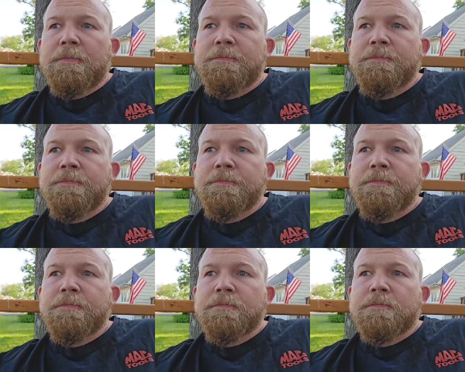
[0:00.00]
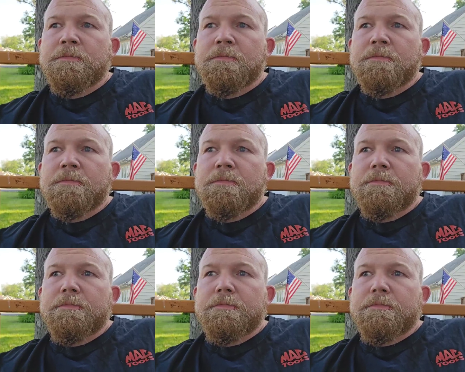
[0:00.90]

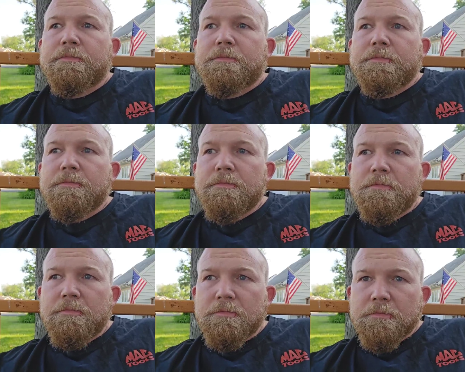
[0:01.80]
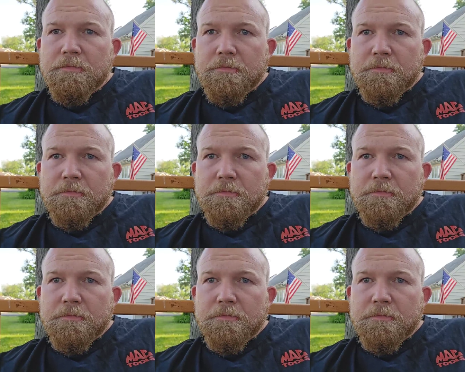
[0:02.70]
[no speech]